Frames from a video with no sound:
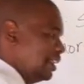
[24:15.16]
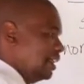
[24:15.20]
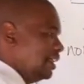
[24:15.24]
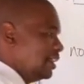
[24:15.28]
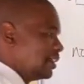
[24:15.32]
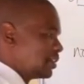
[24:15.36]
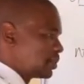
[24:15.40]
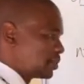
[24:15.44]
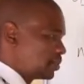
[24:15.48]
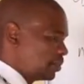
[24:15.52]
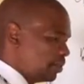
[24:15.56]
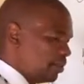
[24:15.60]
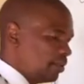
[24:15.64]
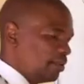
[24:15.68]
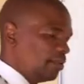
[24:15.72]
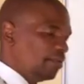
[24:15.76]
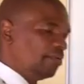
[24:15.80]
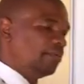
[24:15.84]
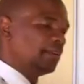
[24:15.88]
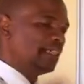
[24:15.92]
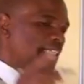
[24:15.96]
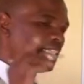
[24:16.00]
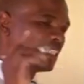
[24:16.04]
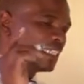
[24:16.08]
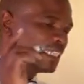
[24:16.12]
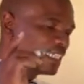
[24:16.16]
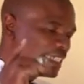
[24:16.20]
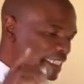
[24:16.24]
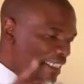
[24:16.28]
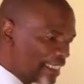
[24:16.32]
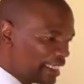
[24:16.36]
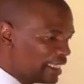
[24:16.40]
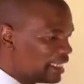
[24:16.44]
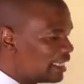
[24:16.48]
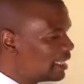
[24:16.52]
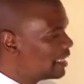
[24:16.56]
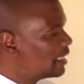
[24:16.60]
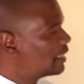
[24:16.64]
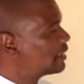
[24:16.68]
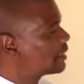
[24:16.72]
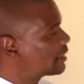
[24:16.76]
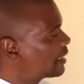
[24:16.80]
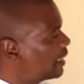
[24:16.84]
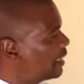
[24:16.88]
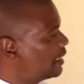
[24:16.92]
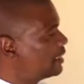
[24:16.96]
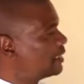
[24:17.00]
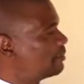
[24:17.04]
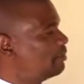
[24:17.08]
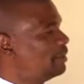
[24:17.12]
So in this
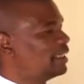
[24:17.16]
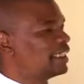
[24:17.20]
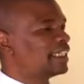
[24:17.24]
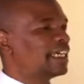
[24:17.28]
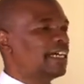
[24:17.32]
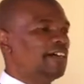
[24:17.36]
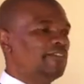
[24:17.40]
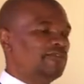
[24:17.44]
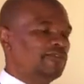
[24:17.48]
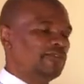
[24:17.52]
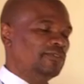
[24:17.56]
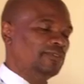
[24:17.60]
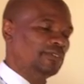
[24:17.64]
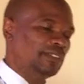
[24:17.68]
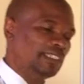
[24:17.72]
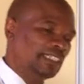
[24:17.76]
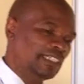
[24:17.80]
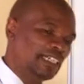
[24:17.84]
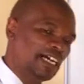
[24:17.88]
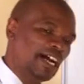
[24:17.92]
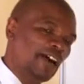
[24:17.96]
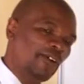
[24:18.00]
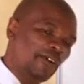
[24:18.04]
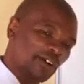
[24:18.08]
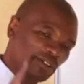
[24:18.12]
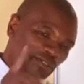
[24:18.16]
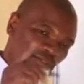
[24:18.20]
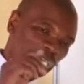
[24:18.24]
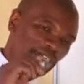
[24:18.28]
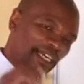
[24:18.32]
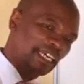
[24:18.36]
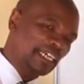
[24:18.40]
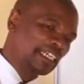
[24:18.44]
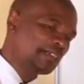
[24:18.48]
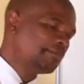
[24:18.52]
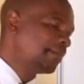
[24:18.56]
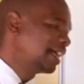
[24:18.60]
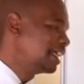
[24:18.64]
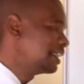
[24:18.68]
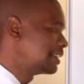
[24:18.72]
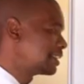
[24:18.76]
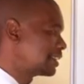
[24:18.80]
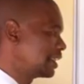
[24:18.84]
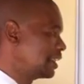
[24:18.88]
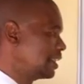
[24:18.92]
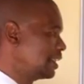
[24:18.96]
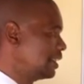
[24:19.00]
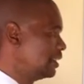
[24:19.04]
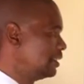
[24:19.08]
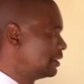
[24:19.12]
case, be careful. I want to end by
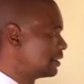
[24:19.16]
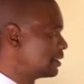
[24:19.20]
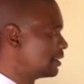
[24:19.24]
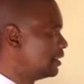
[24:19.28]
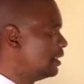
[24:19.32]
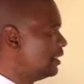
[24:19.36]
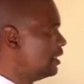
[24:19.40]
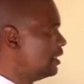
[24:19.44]
saying this.